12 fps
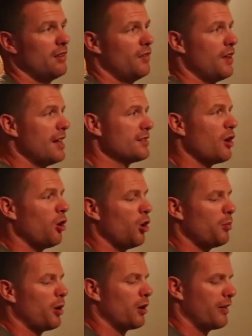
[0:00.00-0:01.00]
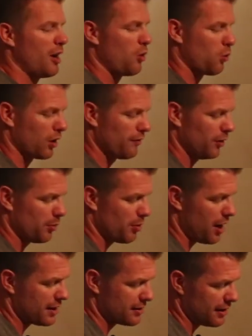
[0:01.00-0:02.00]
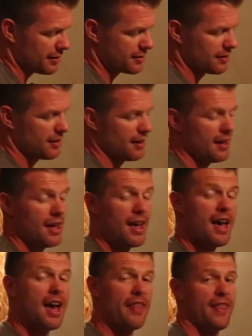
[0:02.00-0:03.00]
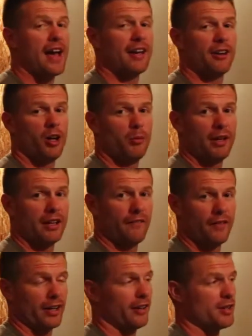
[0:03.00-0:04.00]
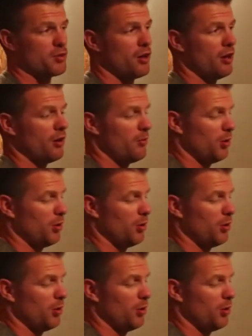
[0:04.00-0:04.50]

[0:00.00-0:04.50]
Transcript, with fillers: That's all part of that workflow process, and that can all be configured as well.